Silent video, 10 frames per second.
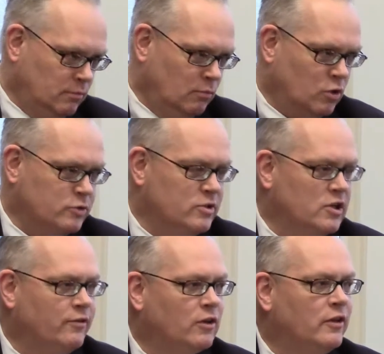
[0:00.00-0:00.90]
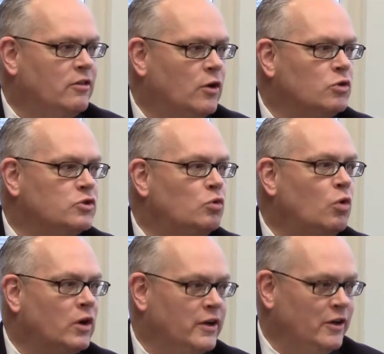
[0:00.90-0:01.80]
more specifically, those who
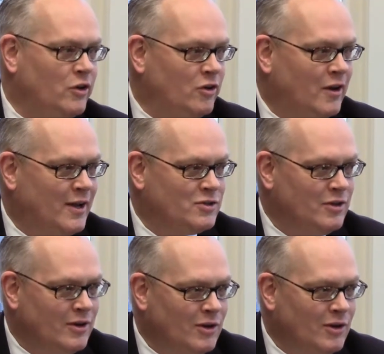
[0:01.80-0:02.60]
work in a unionized